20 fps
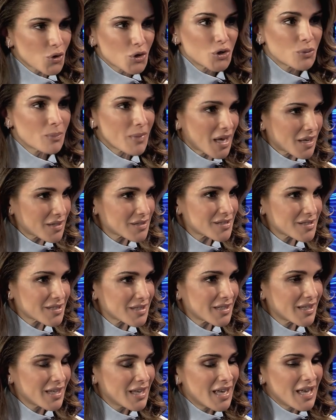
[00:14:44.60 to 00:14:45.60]

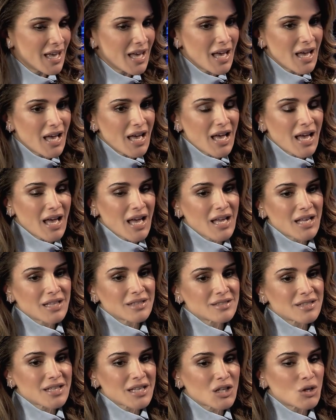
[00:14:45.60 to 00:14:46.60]
humanity,
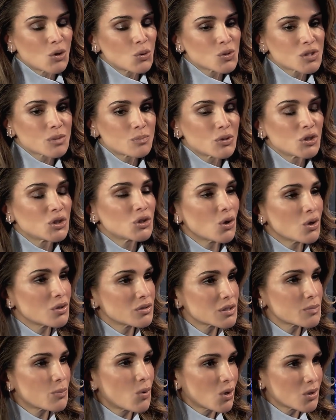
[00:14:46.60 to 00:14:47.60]
and it goes
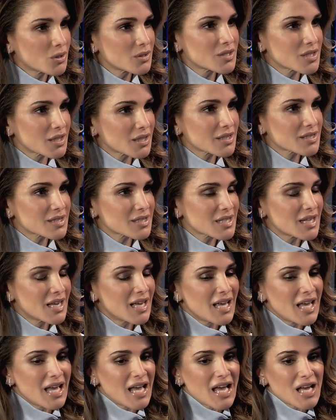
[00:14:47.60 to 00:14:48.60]
beyond politics.
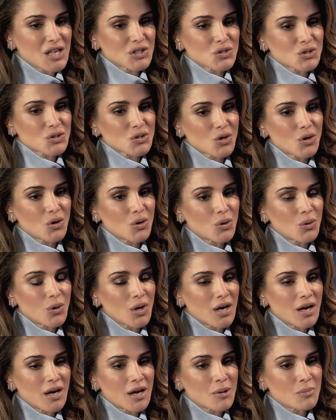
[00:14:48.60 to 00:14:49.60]
And so
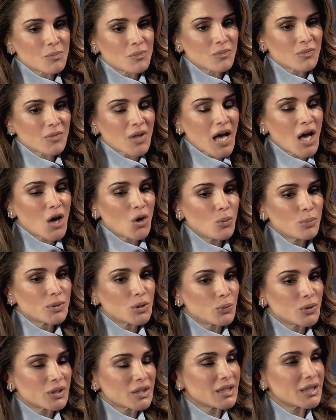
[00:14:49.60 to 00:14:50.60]
I hope that
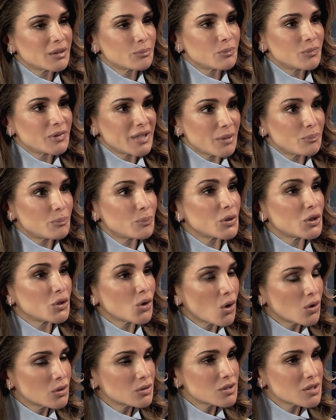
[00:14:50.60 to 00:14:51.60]
we can get
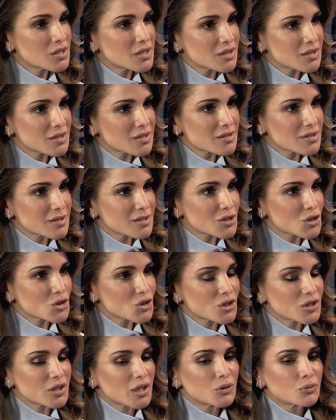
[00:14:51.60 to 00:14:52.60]
beyond this
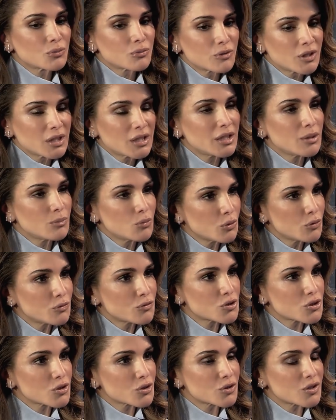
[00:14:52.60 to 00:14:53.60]
decision and really move
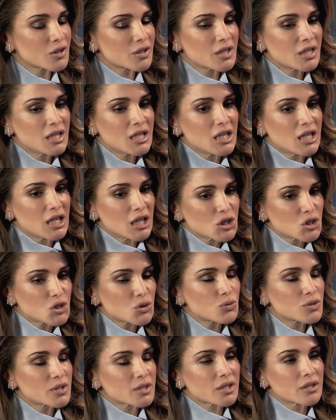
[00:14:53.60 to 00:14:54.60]
to the
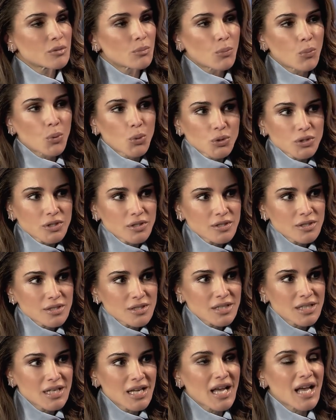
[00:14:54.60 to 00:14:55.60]
issues that are
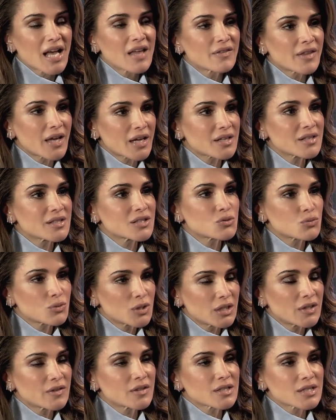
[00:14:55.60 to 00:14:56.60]
important, and that is
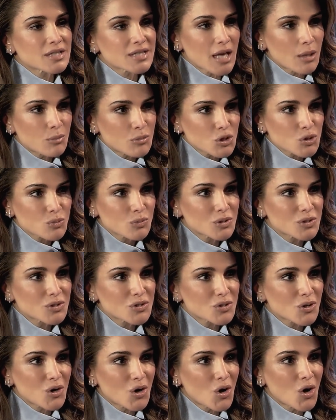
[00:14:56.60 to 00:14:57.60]
really the
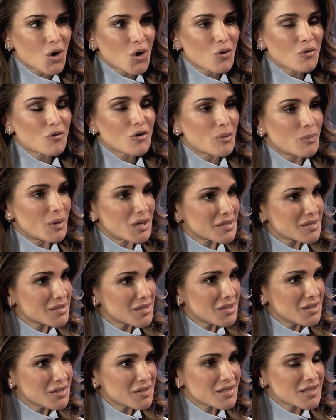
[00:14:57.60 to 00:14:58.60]
establishment of a
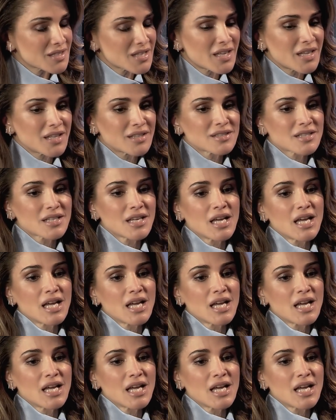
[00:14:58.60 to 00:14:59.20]
Palestinian state